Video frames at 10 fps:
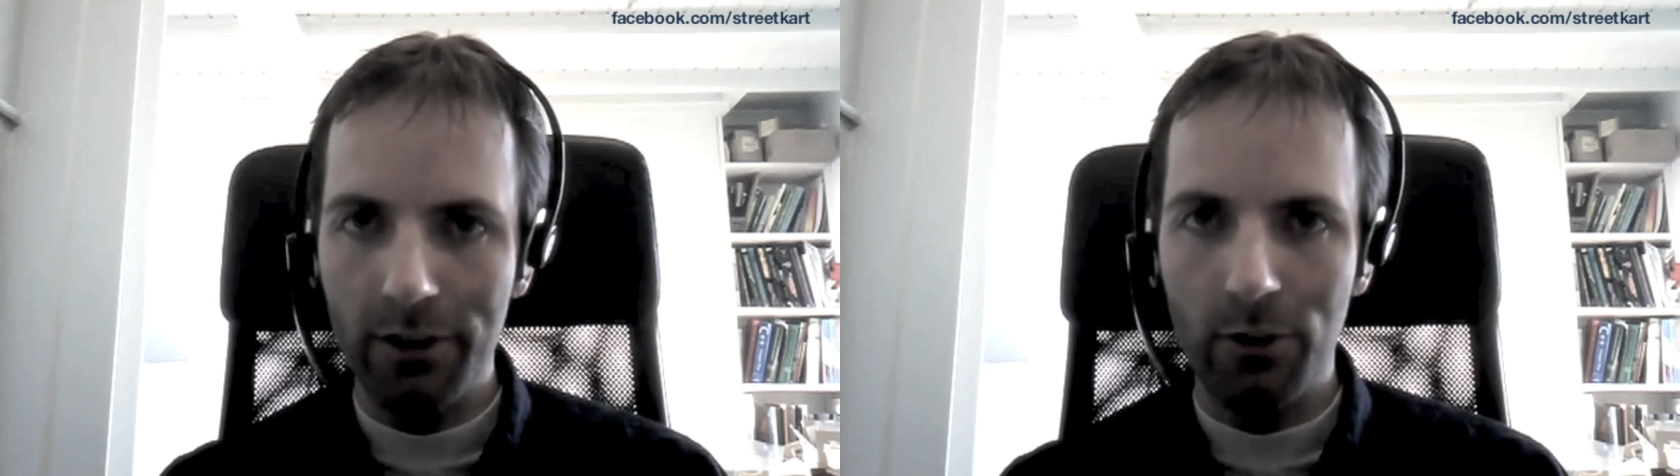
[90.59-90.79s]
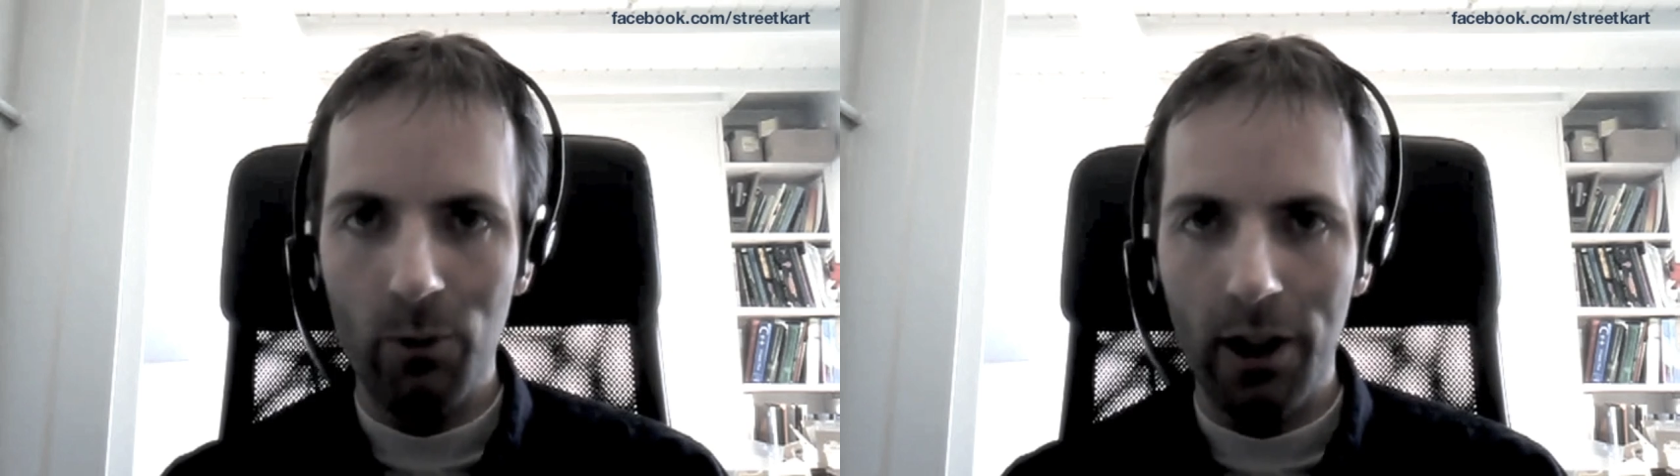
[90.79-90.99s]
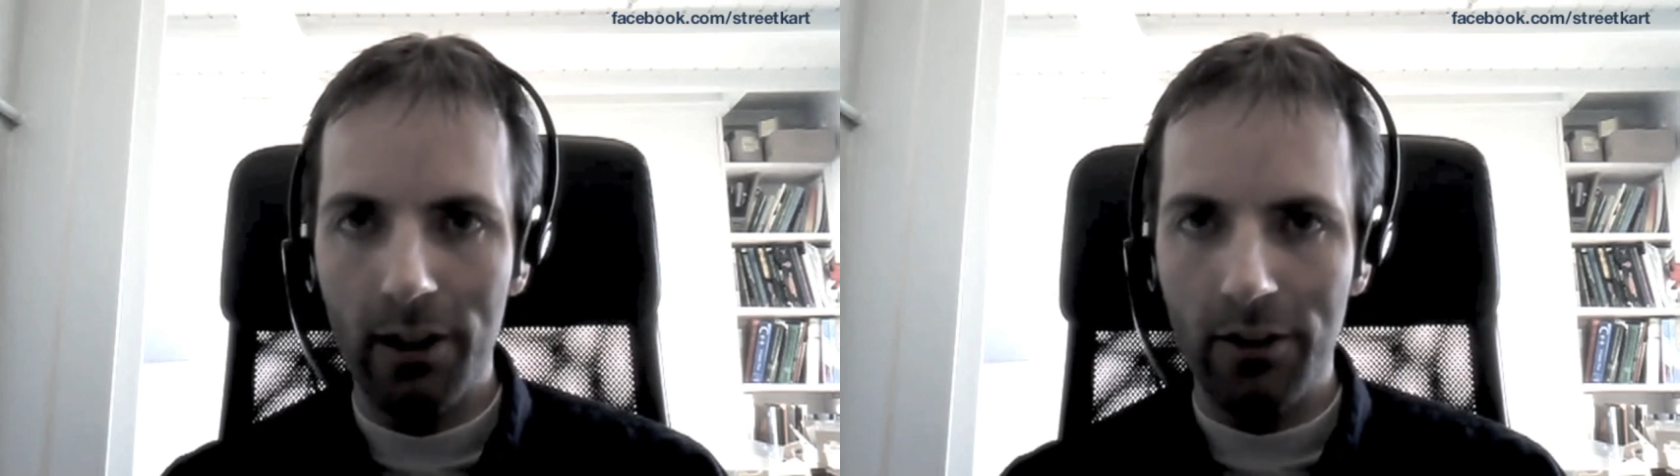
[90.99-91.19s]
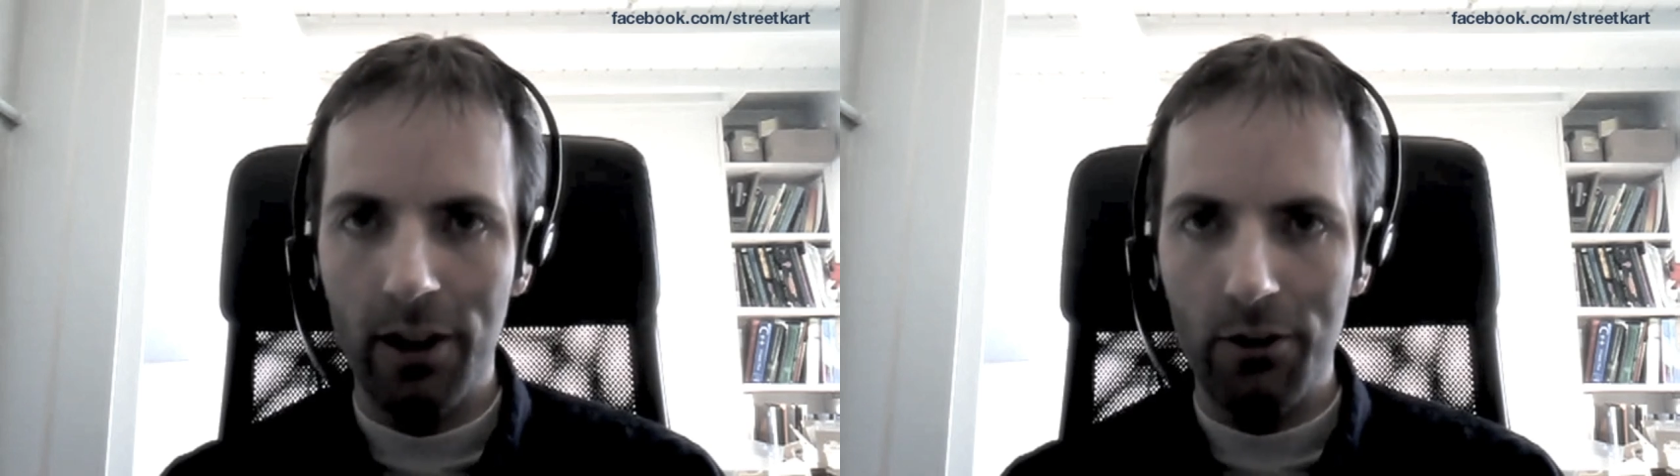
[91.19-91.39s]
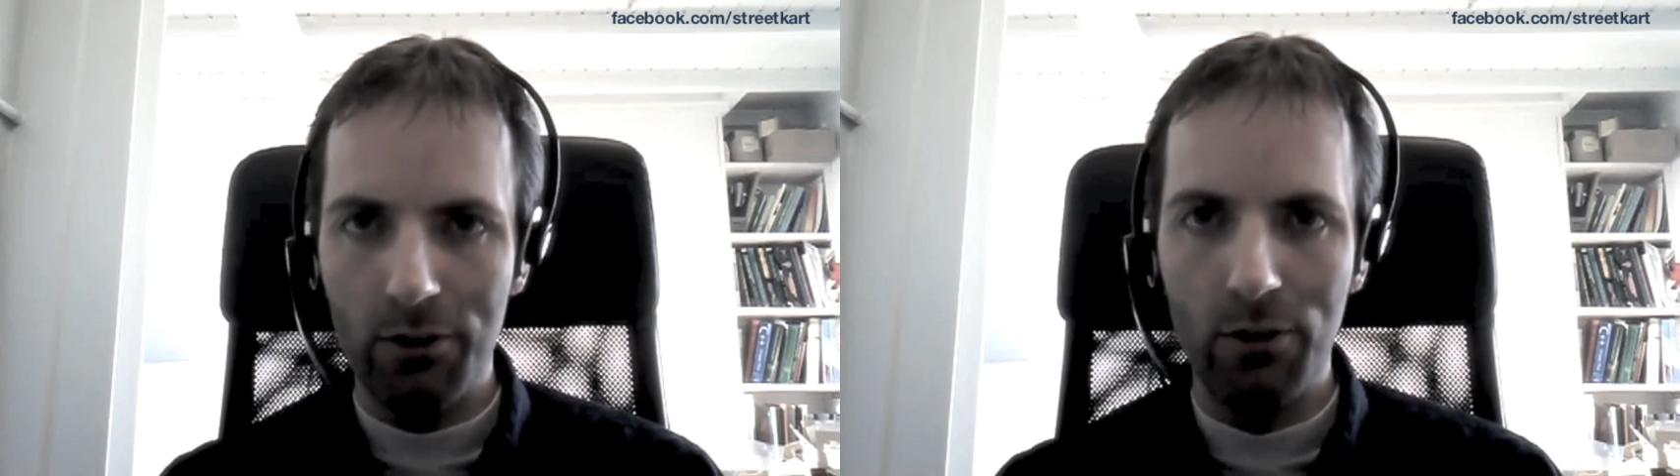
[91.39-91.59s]
it wears and
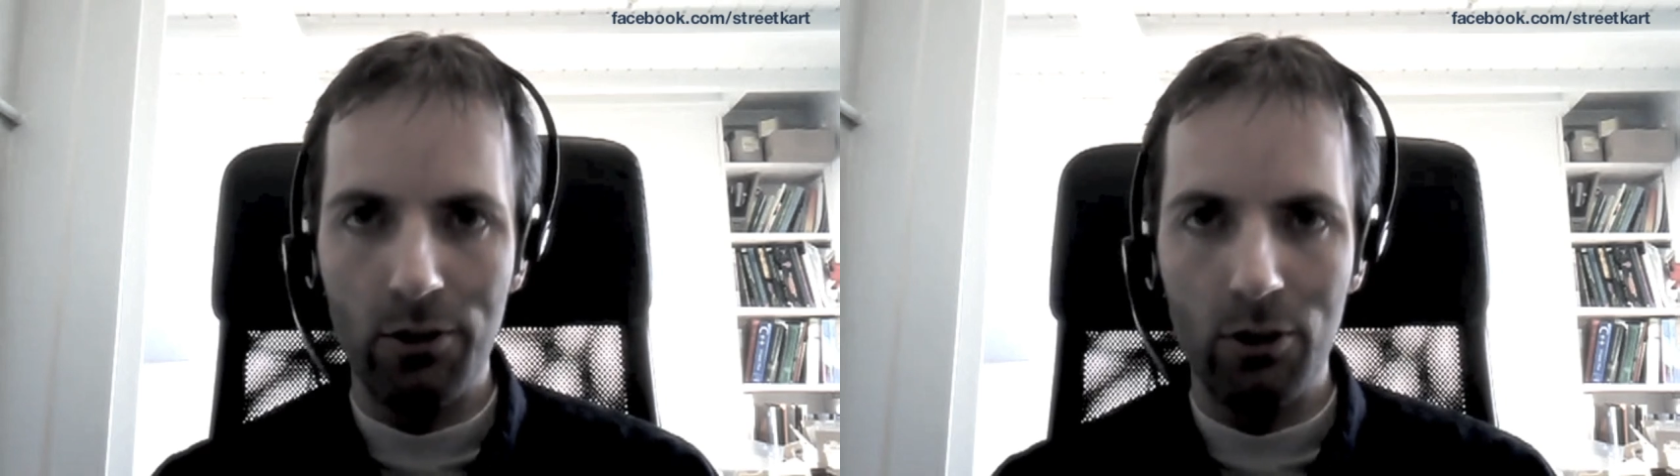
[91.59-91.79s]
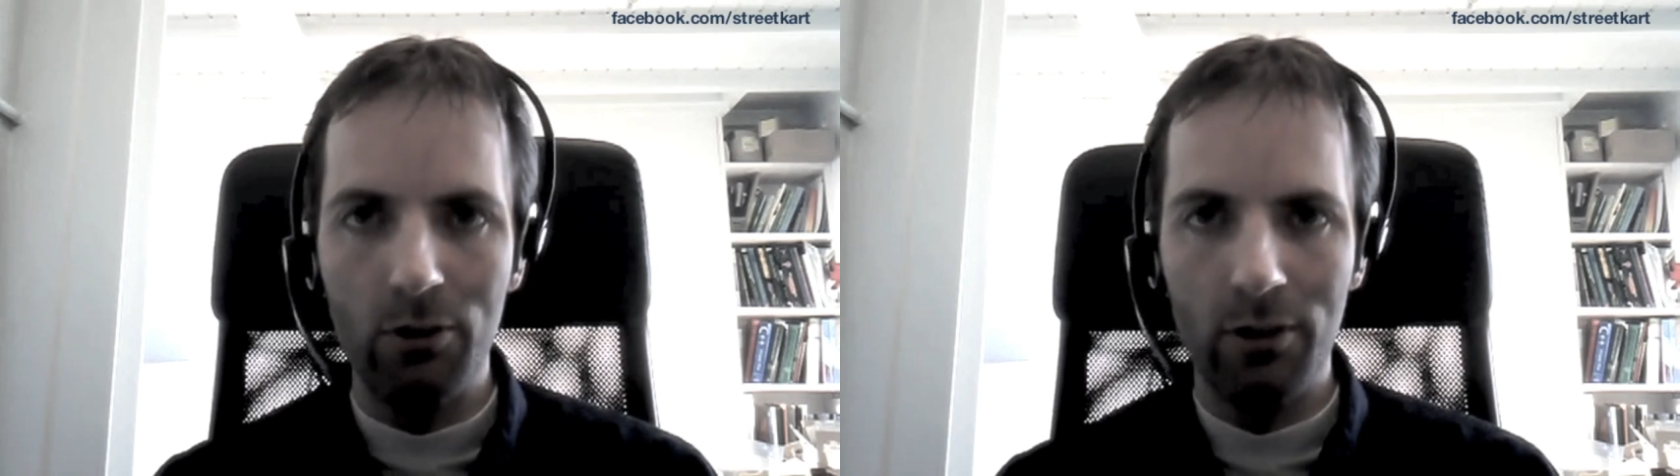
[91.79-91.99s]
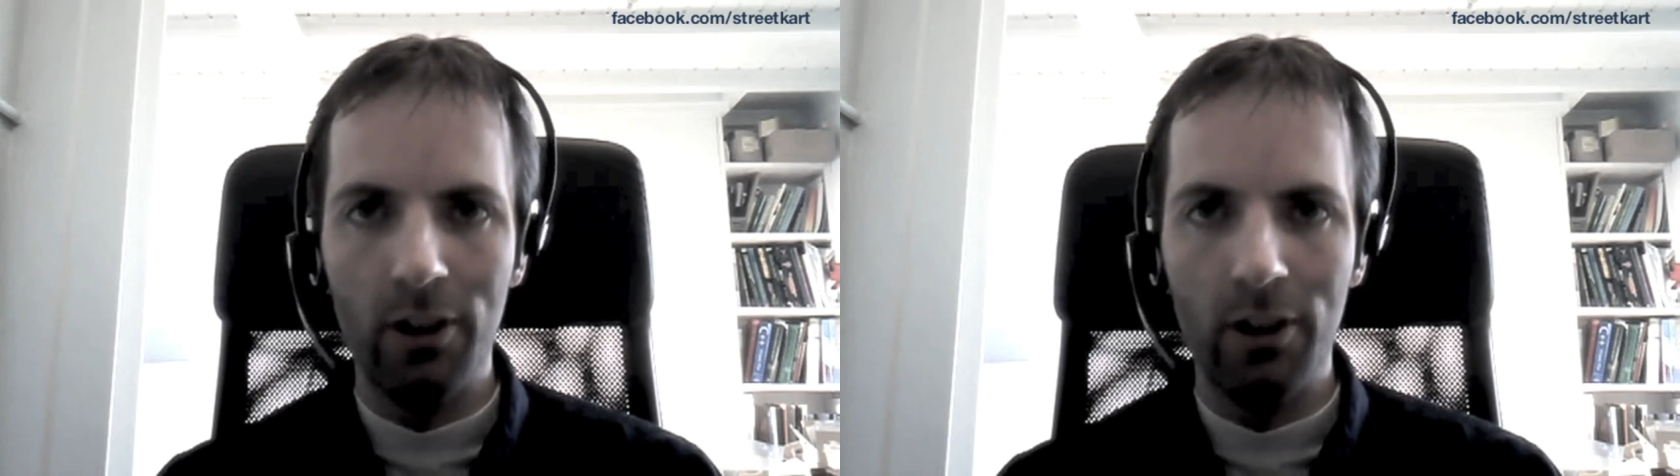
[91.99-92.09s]
how soon you'll